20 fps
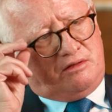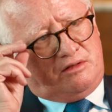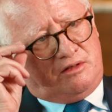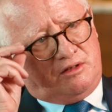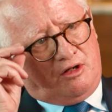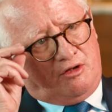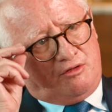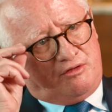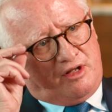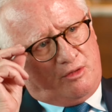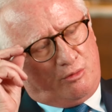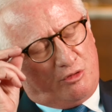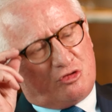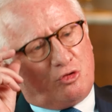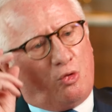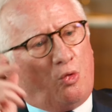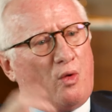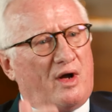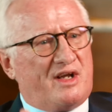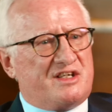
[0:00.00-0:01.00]
you know, there was
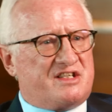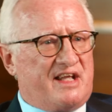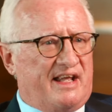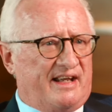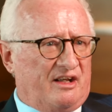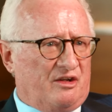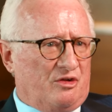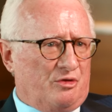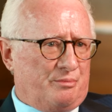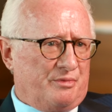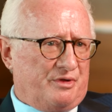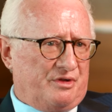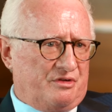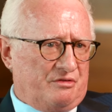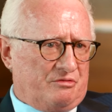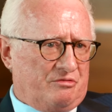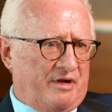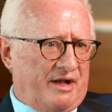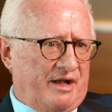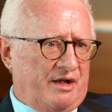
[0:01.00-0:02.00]
always that element
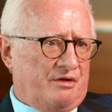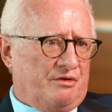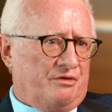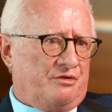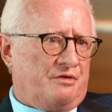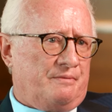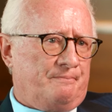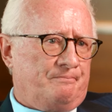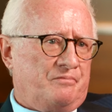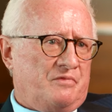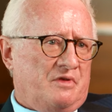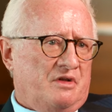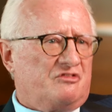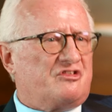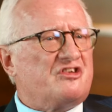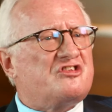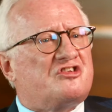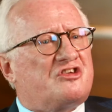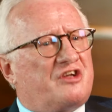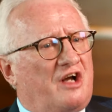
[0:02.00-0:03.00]
around
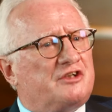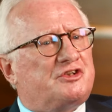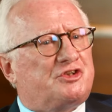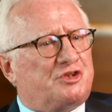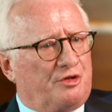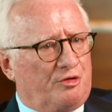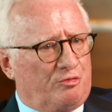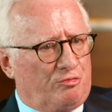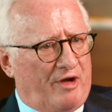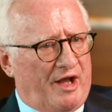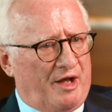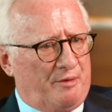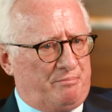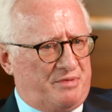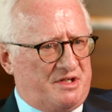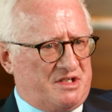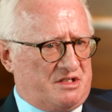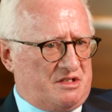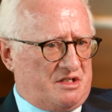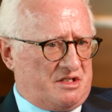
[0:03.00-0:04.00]
discussion around
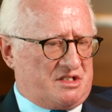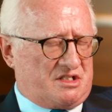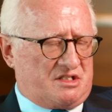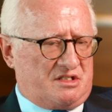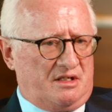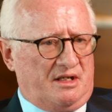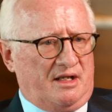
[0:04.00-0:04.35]
business